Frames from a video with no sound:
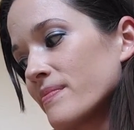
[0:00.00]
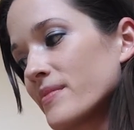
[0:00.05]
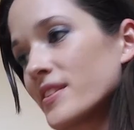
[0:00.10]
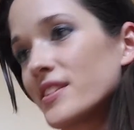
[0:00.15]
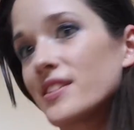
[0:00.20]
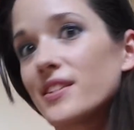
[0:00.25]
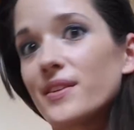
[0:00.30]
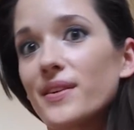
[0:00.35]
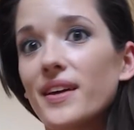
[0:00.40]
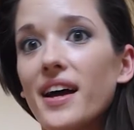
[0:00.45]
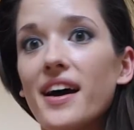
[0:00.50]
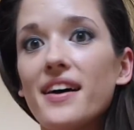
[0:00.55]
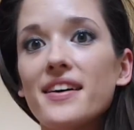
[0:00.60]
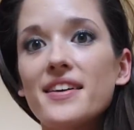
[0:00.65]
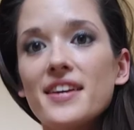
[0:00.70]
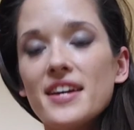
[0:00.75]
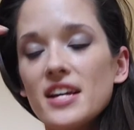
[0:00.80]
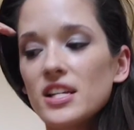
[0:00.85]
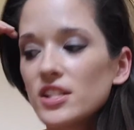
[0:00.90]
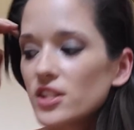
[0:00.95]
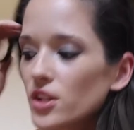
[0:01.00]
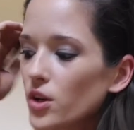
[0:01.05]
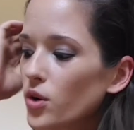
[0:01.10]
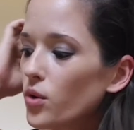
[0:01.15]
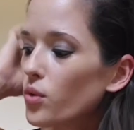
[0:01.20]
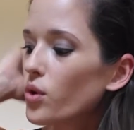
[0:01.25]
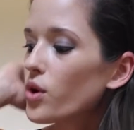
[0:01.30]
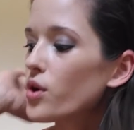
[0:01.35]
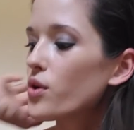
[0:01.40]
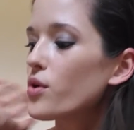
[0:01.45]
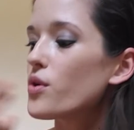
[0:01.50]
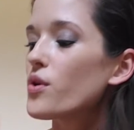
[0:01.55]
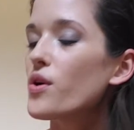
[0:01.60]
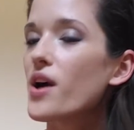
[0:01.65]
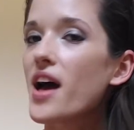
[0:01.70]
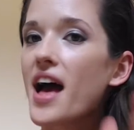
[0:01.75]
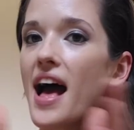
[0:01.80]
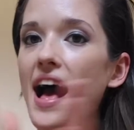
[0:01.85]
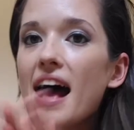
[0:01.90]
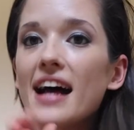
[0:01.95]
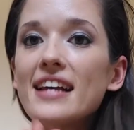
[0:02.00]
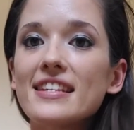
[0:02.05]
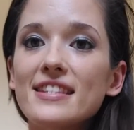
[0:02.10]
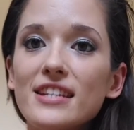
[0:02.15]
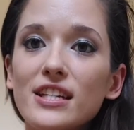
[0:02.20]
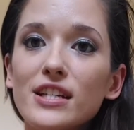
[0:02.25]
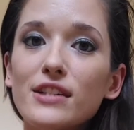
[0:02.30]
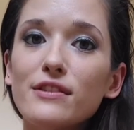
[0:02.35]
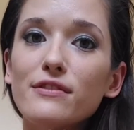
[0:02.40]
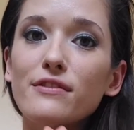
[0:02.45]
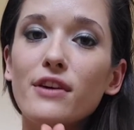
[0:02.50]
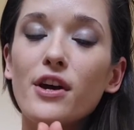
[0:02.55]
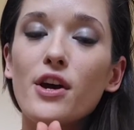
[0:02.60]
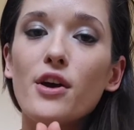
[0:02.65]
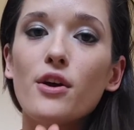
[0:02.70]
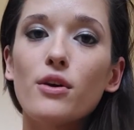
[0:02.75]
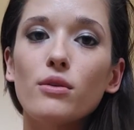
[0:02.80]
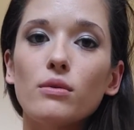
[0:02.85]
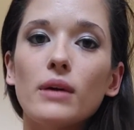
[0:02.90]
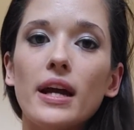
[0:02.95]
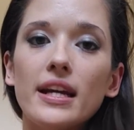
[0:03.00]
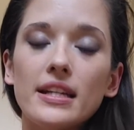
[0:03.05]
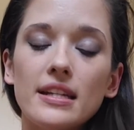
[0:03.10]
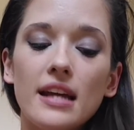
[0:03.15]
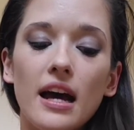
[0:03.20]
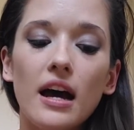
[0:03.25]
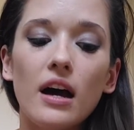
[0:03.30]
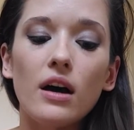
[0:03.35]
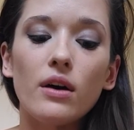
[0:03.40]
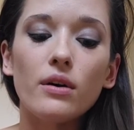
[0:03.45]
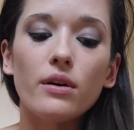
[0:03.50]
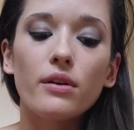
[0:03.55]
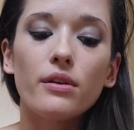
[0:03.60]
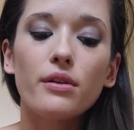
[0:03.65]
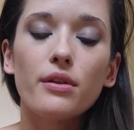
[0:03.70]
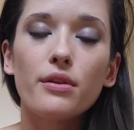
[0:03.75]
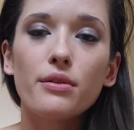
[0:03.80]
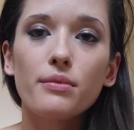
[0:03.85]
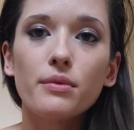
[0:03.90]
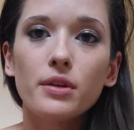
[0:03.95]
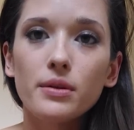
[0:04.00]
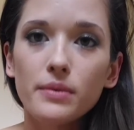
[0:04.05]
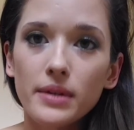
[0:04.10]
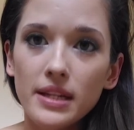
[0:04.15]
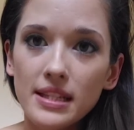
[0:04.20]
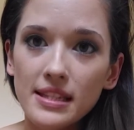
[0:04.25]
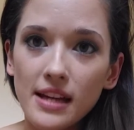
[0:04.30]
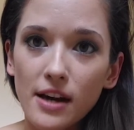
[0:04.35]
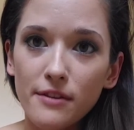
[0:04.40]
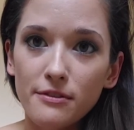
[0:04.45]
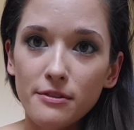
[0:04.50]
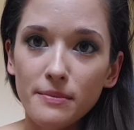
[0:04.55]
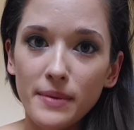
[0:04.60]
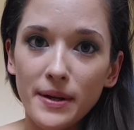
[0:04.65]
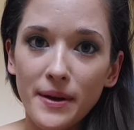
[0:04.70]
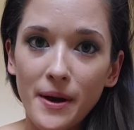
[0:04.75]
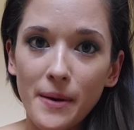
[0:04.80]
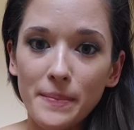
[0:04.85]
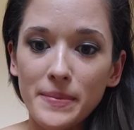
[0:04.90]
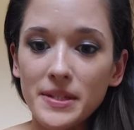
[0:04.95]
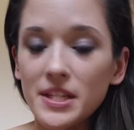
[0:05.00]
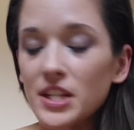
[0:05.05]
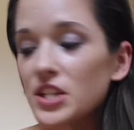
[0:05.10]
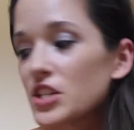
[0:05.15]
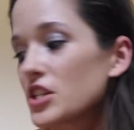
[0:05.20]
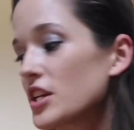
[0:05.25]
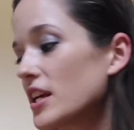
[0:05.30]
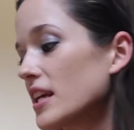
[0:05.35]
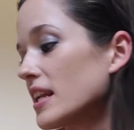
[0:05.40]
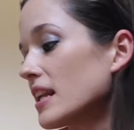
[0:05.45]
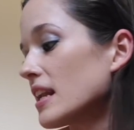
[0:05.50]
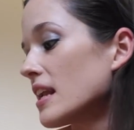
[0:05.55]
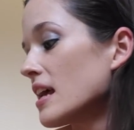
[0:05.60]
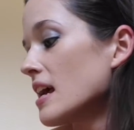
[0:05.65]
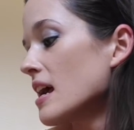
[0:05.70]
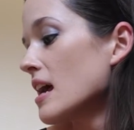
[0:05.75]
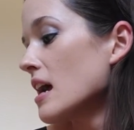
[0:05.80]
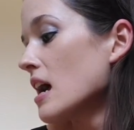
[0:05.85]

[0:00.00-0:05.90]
So yeah, so as of right now, 3 weeks out from my competition,